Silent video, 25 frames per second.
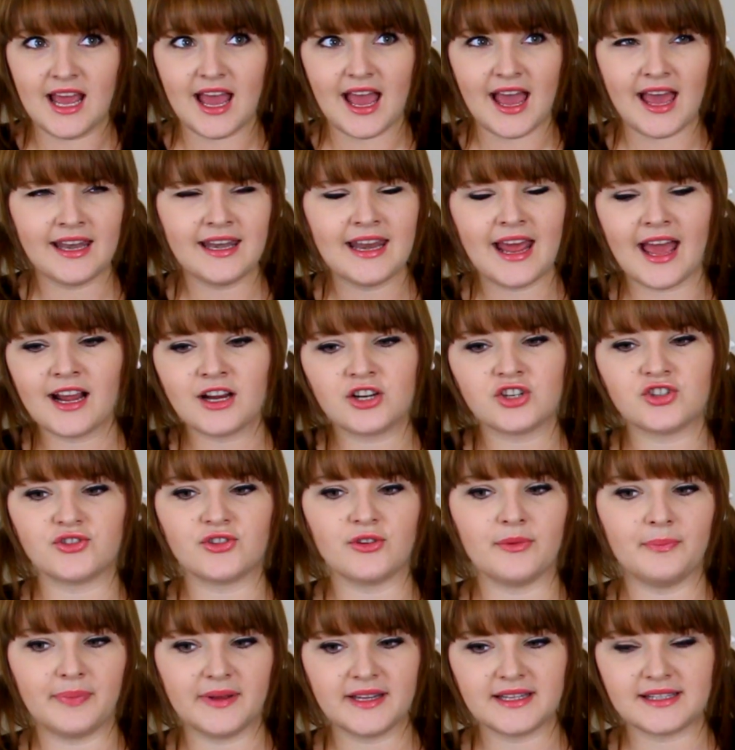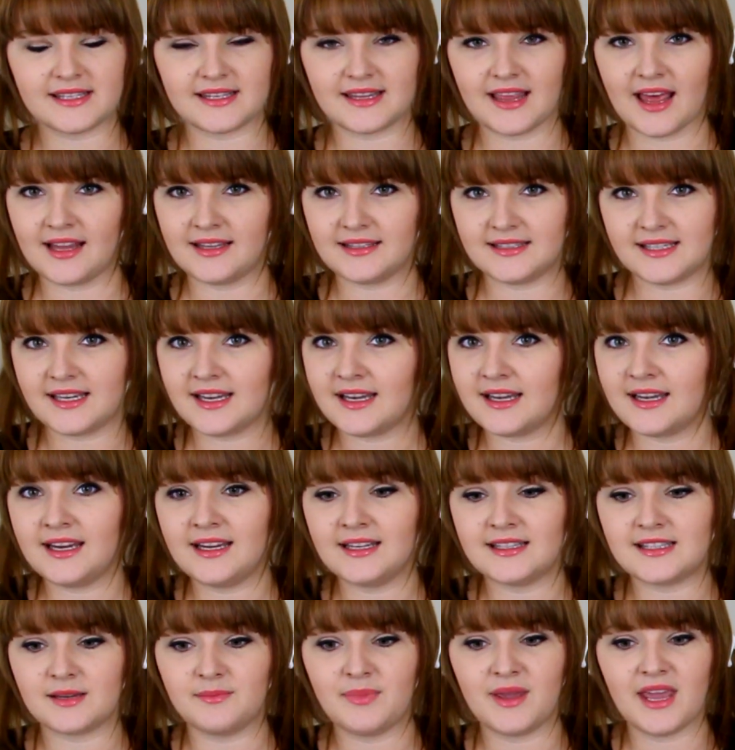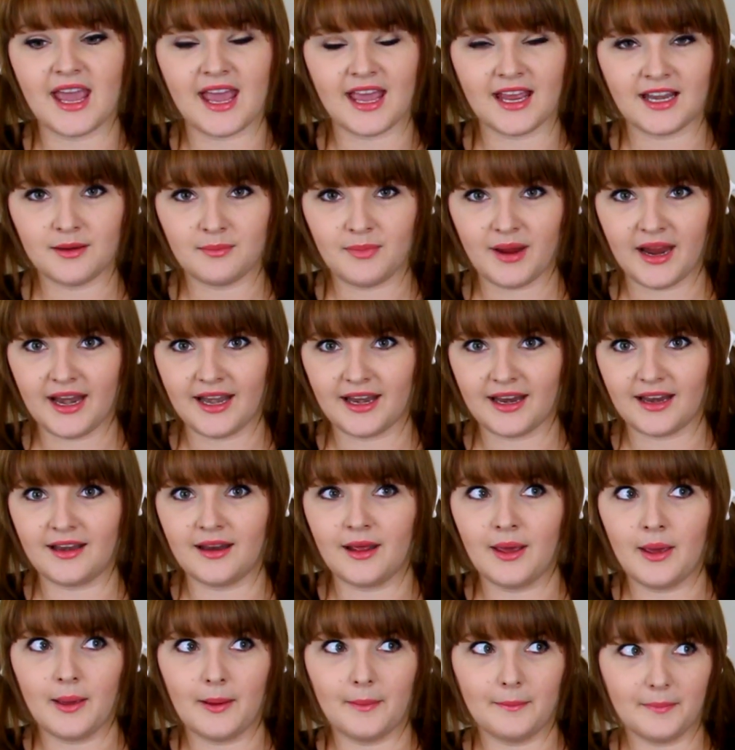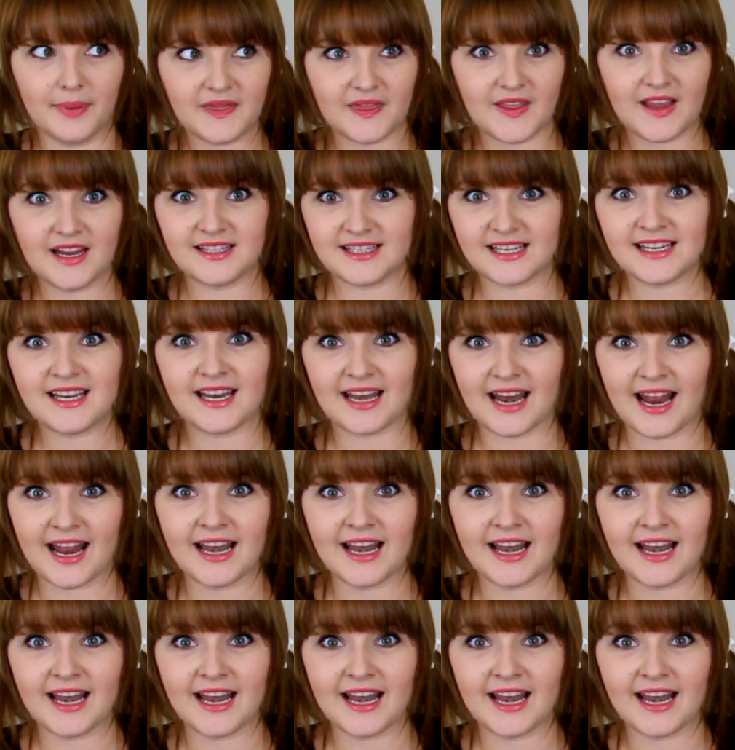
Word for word: and extra bits that didn't need to be animated, but they did it